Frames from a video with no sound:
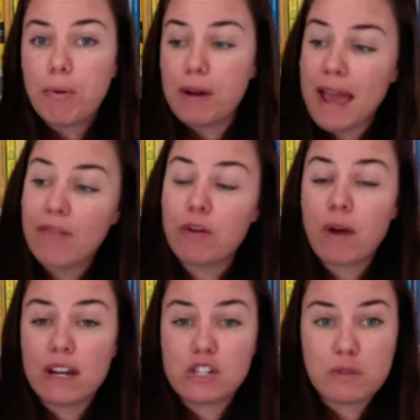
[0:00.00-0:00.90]
put
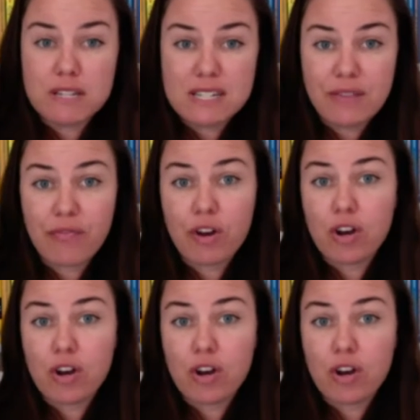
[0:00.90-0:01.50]
everyone into a different